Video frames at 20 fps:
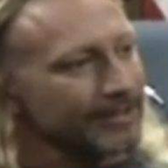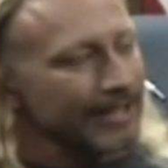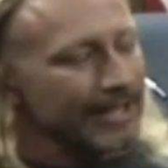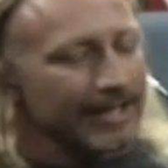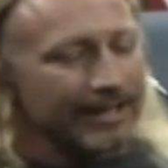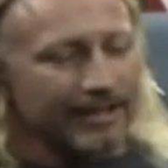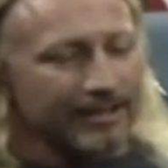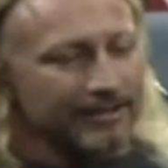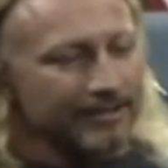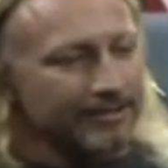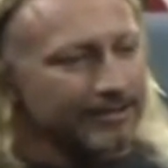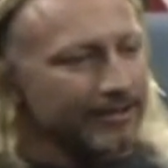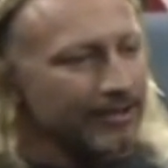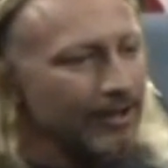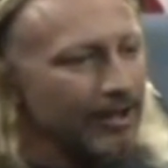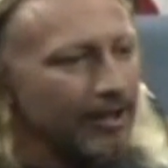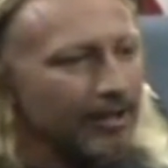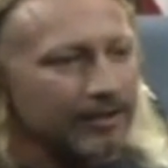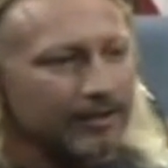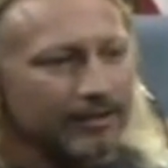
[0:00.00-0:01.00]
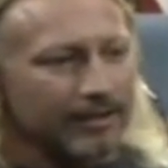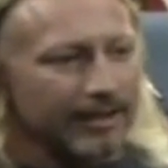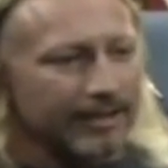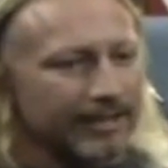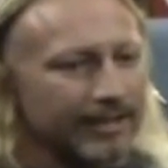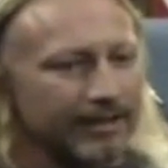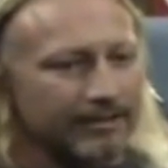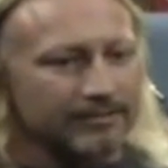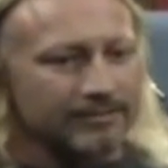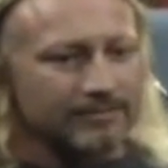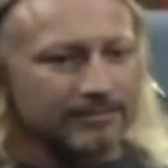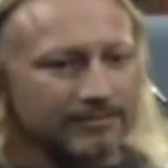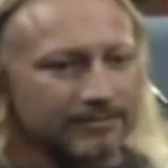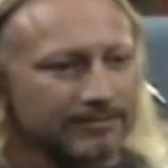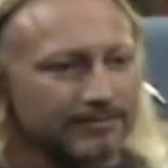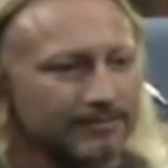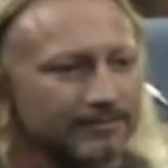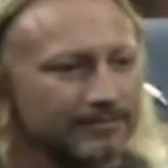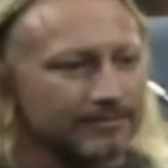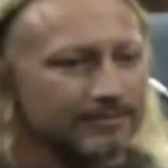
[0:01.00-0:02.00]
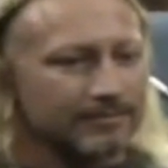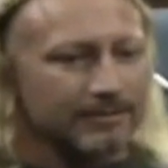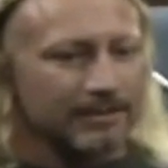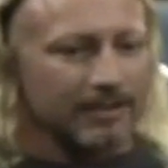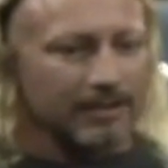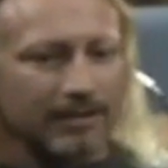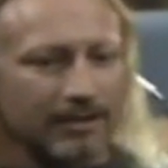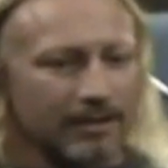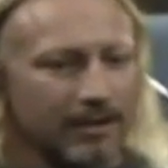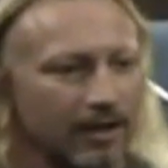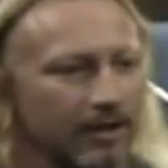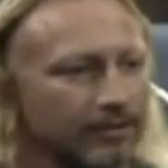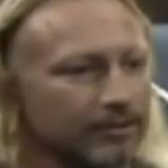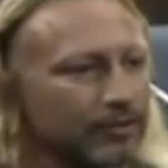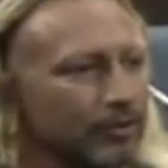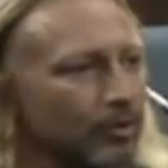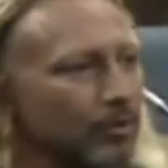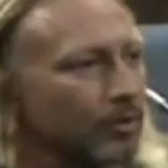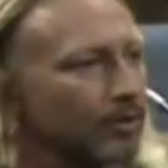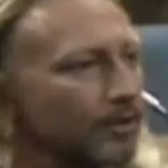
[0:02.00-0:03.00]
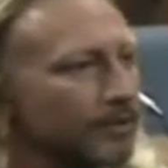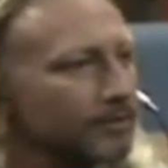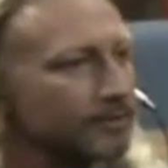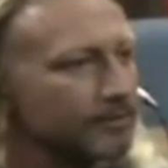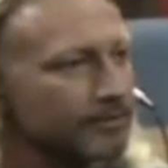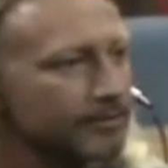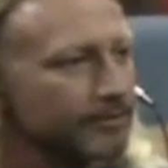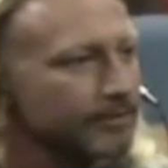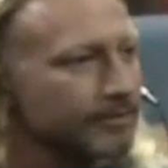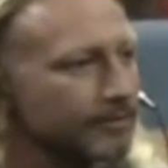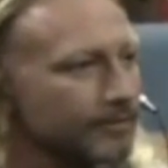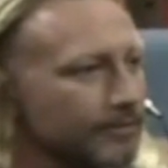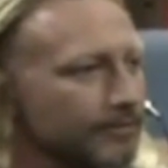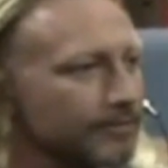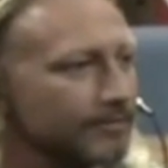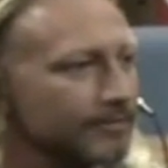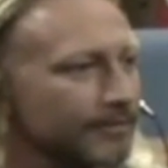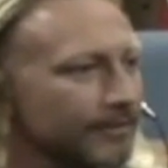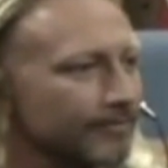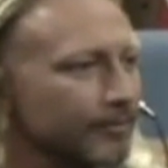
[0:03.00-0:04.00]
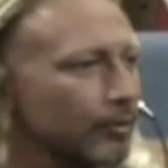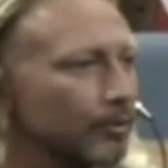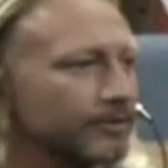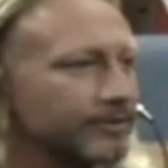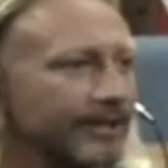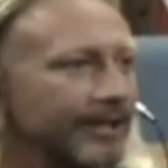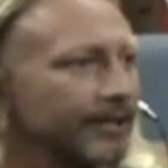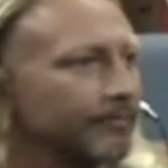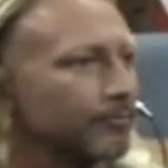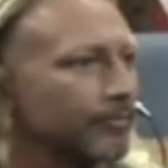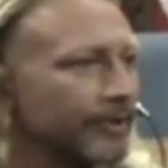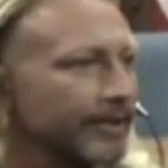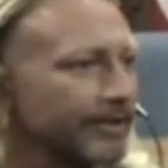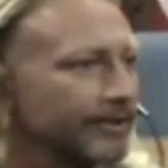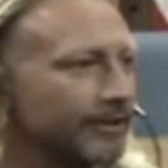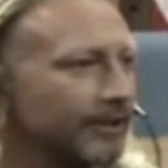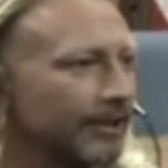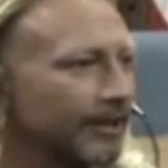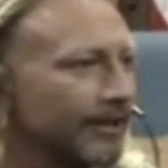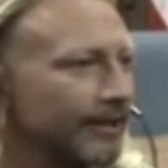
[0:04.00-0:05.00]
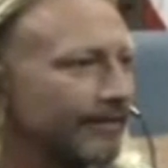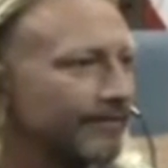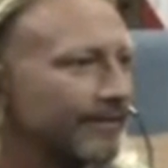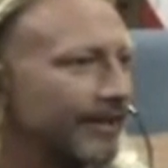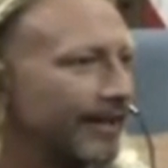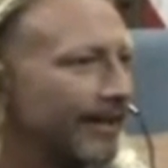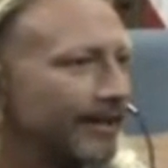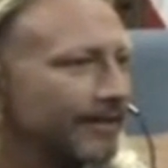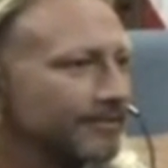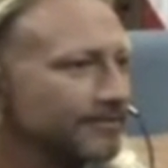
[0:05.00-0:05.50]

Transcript: And then I got hardcore. You know, of course, Hatebreed. I have that.